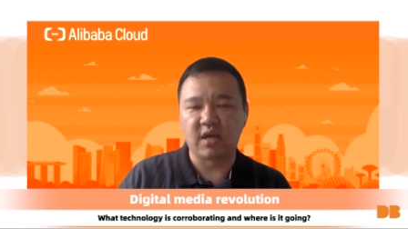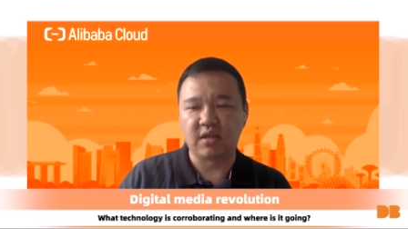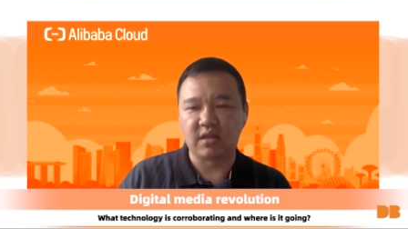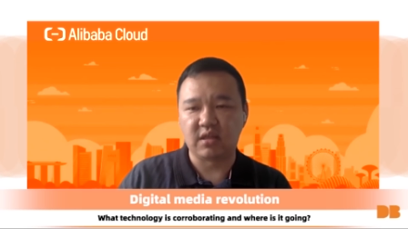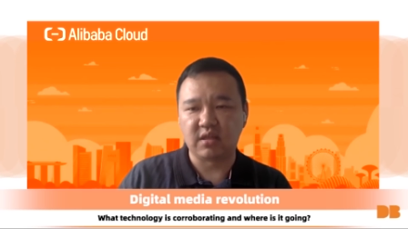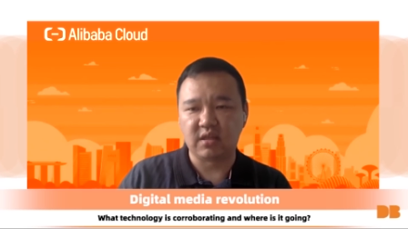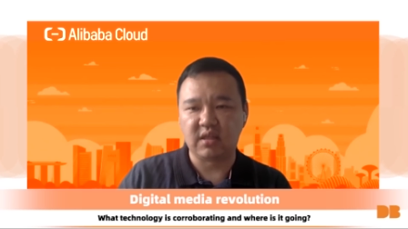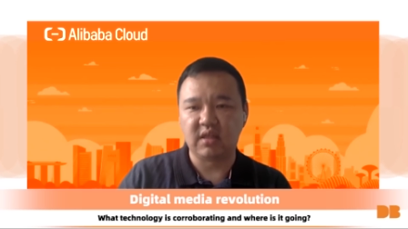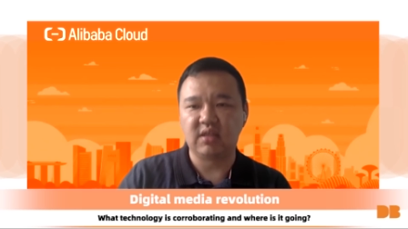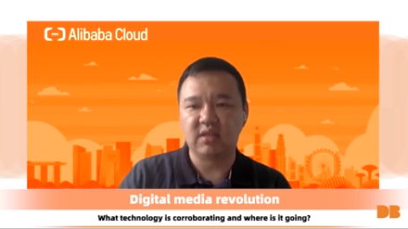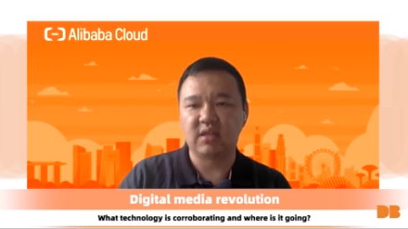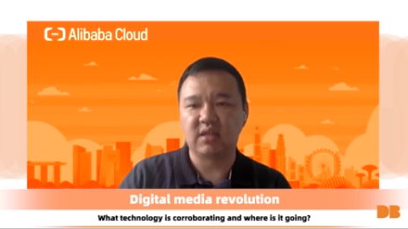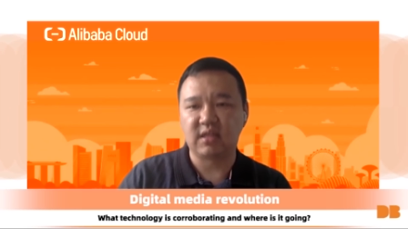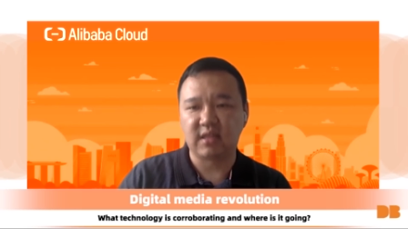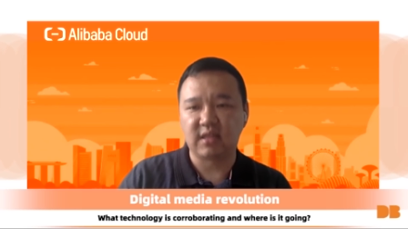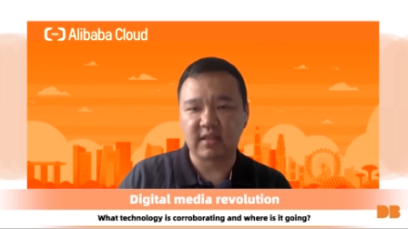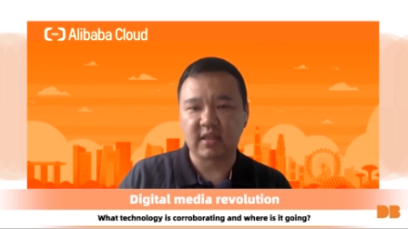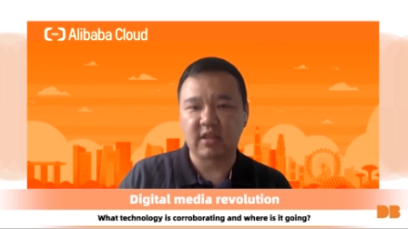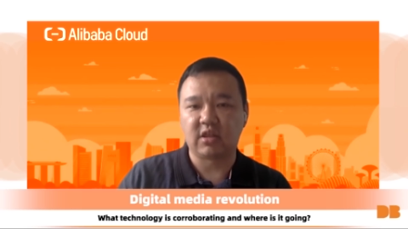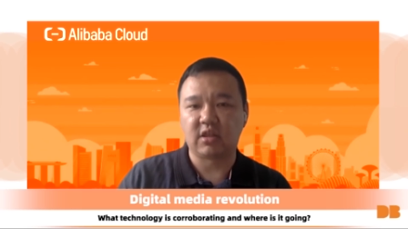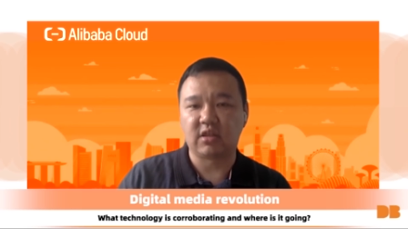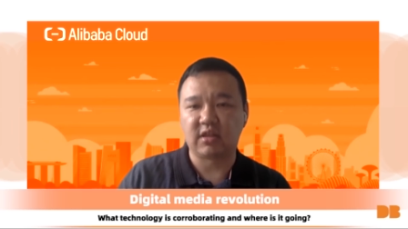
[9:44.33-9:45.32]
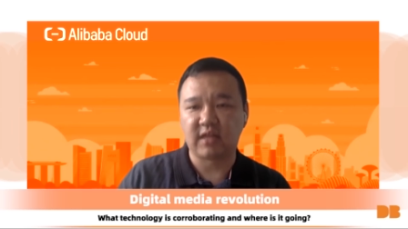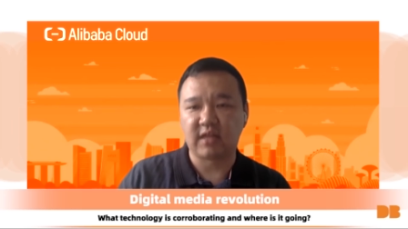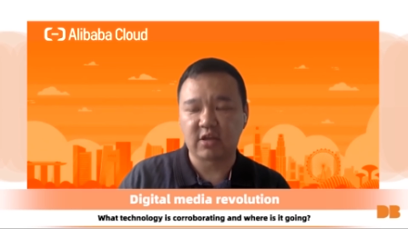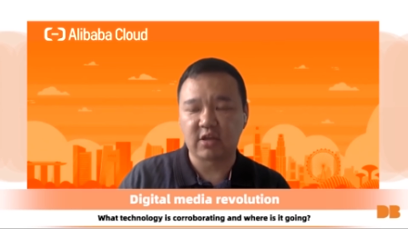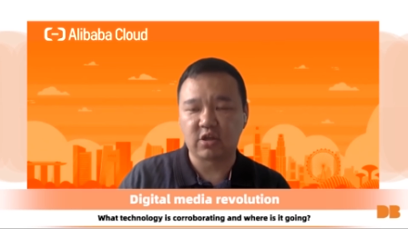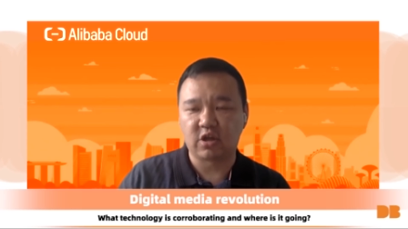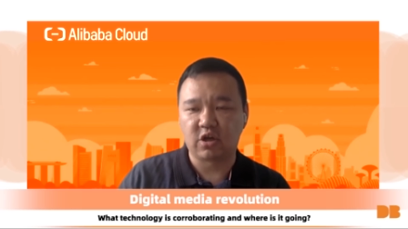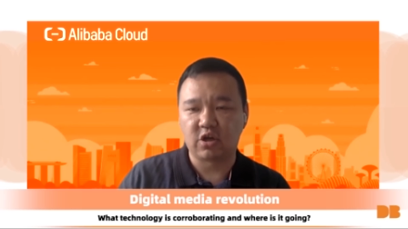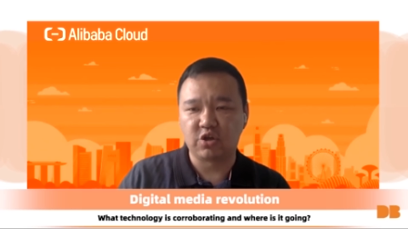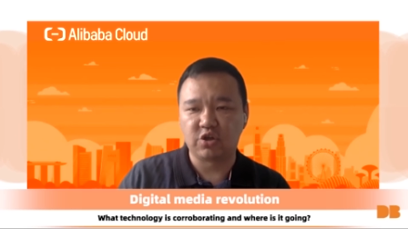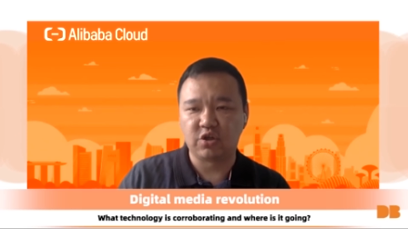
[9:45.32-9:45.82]
and then these are the
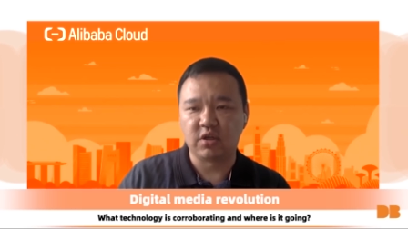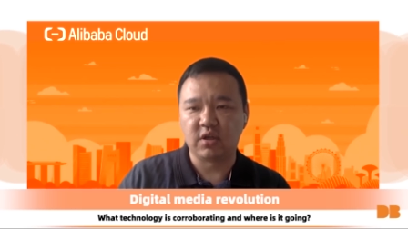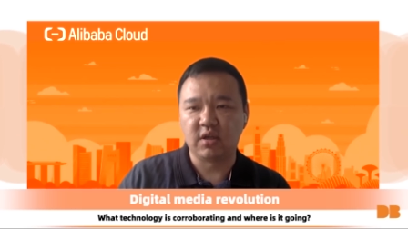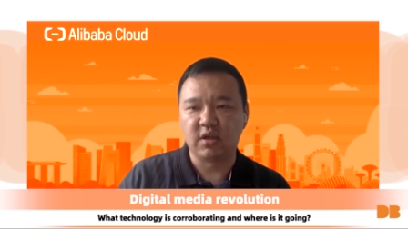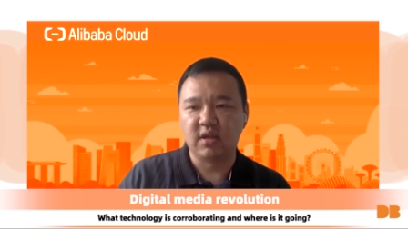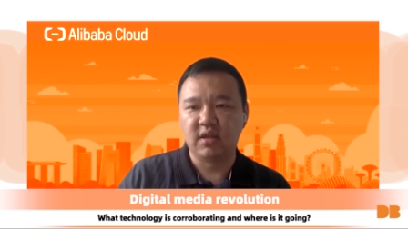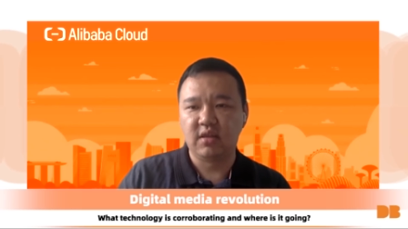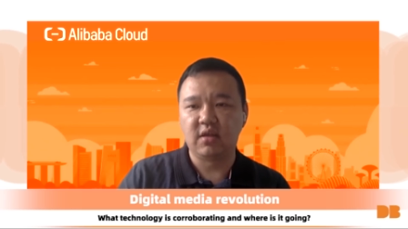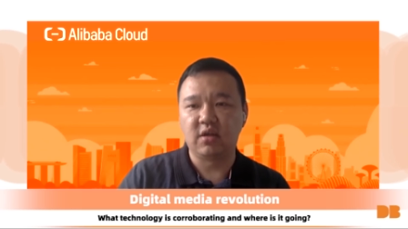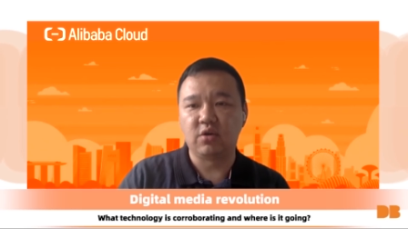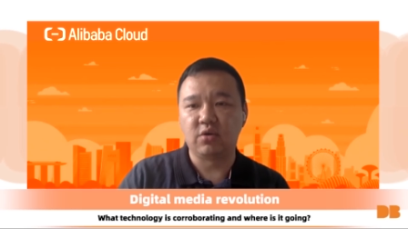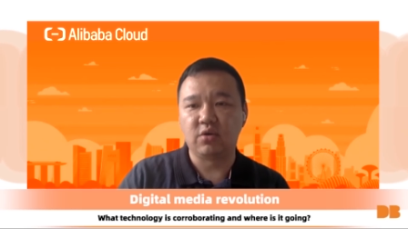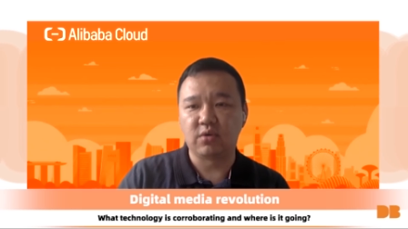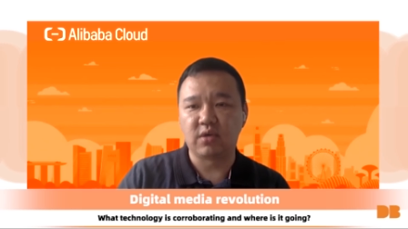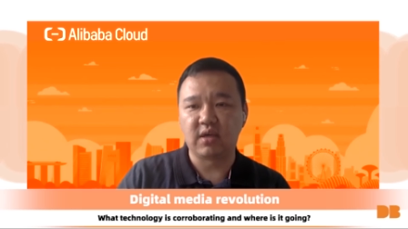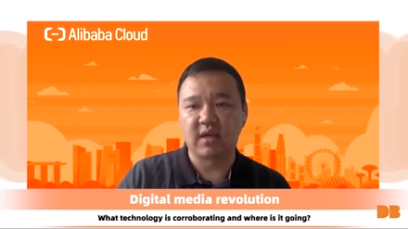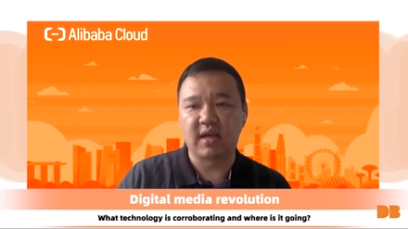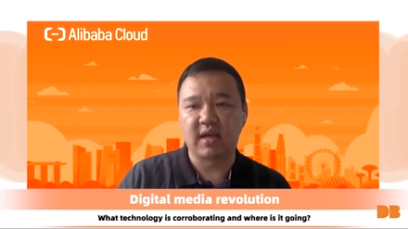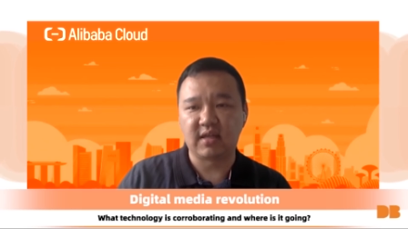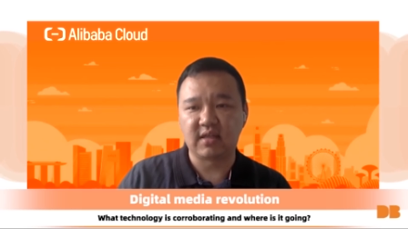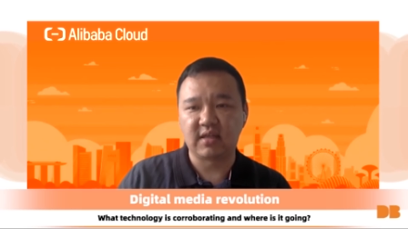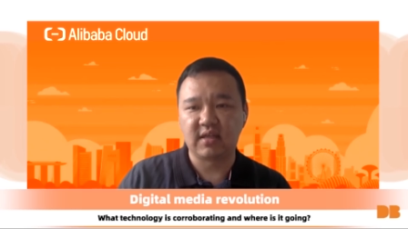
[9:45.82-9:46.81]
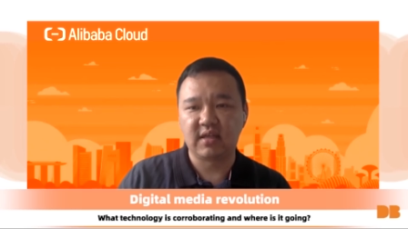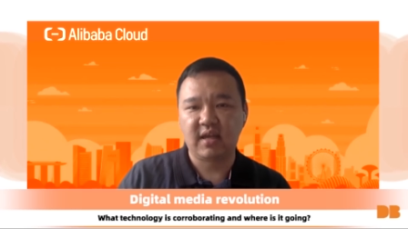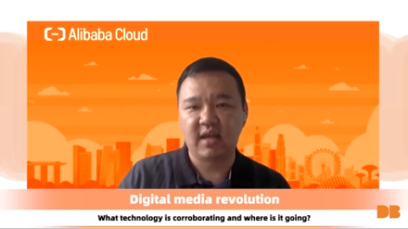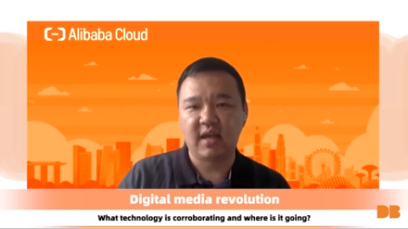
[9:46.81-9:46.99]
technology they're looking at.